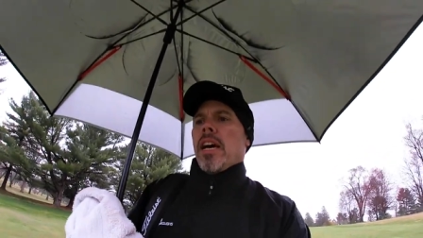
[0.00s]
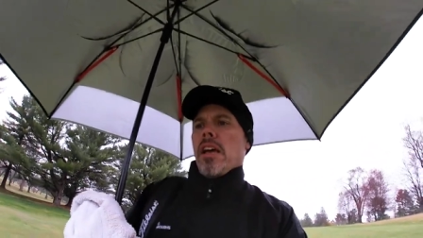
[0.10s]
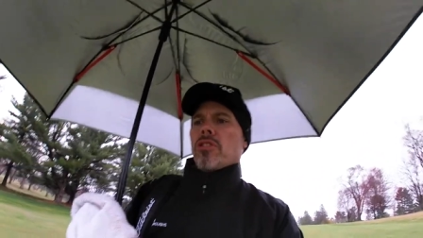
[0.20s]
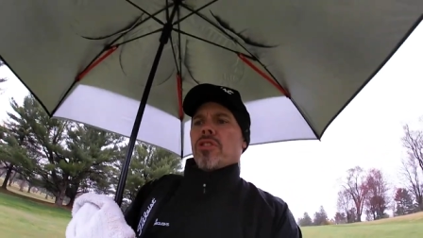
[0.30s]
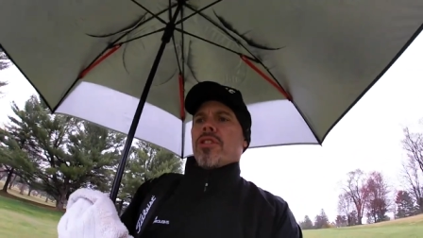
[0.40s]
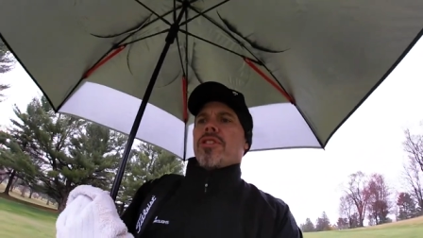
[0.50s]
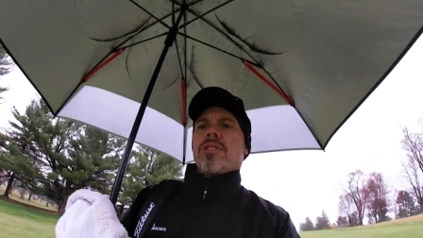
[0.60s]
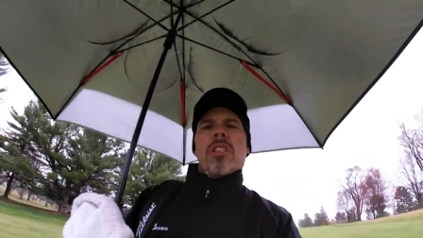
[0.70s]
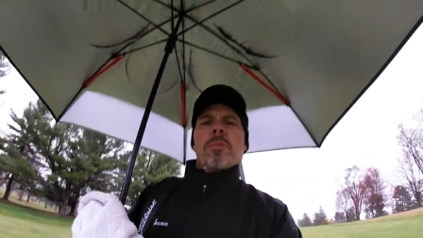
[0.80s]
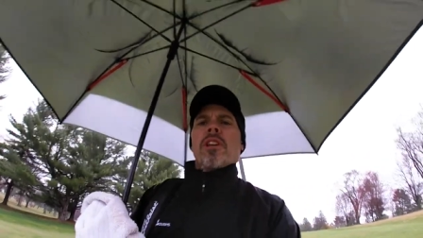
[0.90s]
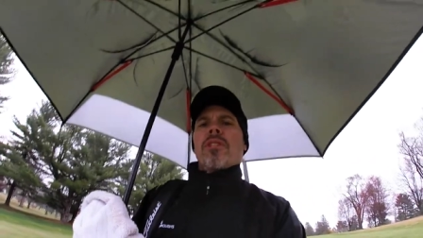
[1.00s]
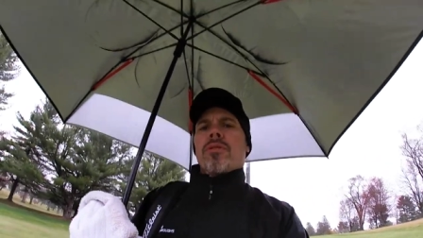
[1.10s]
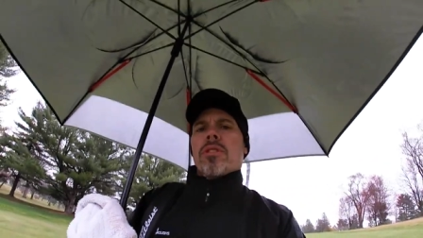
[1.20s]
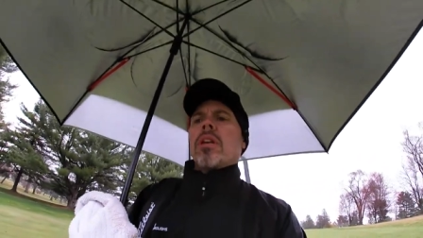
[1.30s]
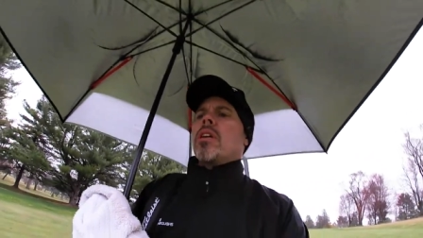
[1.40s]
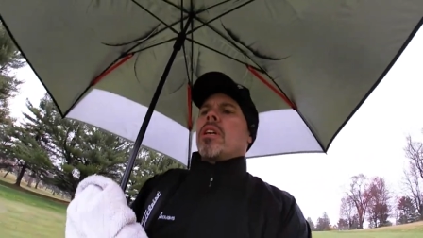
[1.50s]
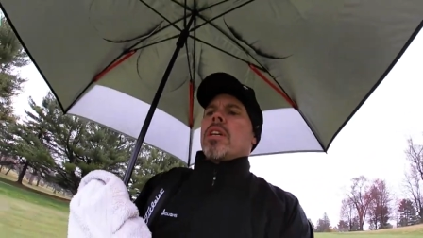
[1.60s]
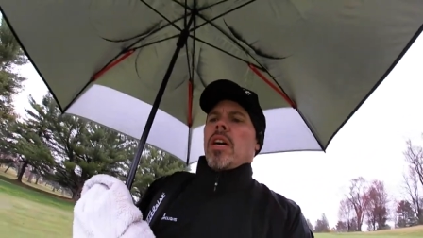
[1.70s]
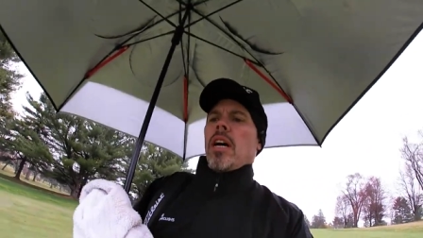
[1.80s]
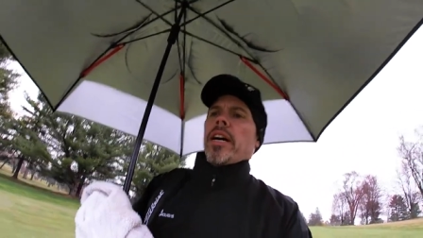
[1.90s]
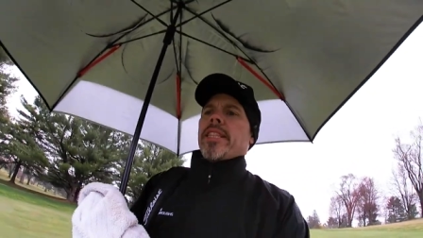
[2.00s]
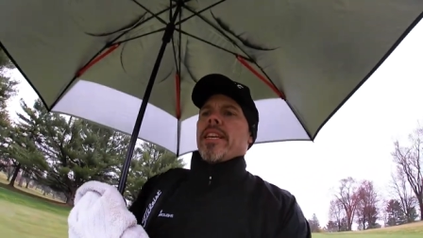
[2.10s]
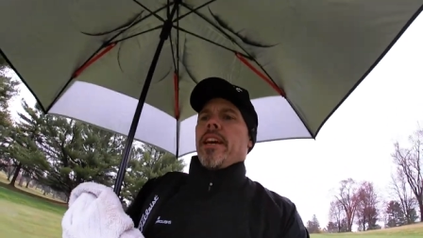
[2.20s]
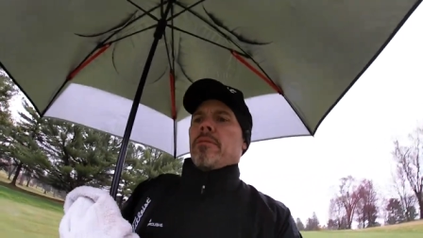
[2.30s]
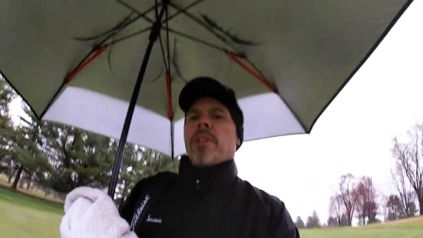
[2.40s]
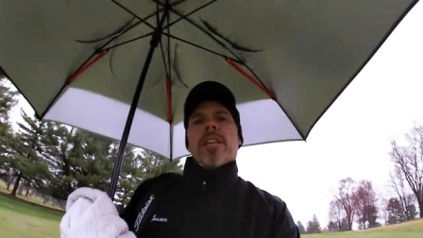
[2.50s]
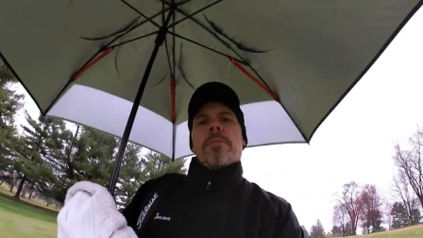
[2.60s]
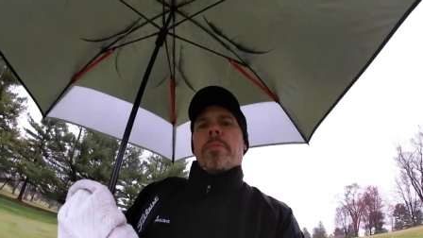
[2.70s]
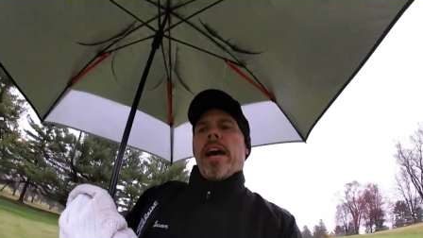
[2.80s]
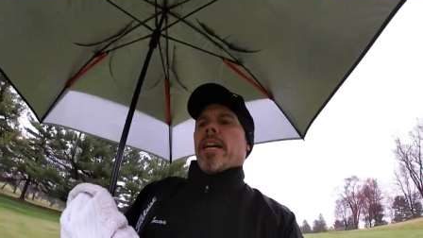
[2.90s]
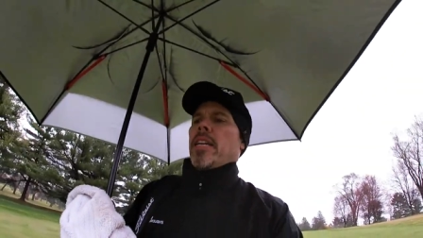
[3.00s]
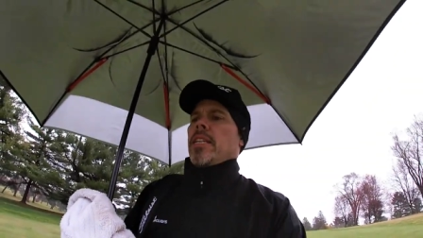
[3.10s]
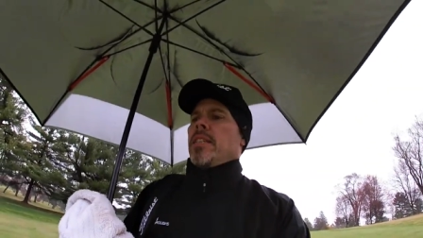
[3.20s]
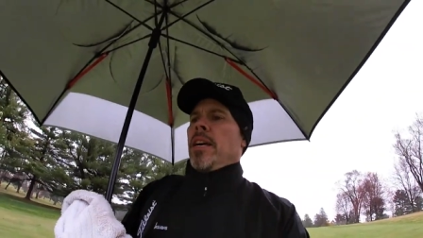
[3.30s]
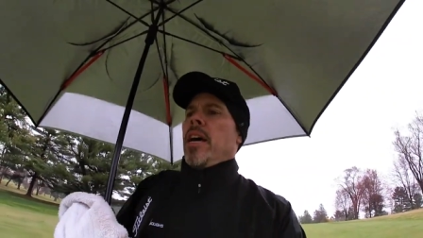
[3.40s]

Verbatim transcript: I'll show you some of those. Uh, at the end when I get back in,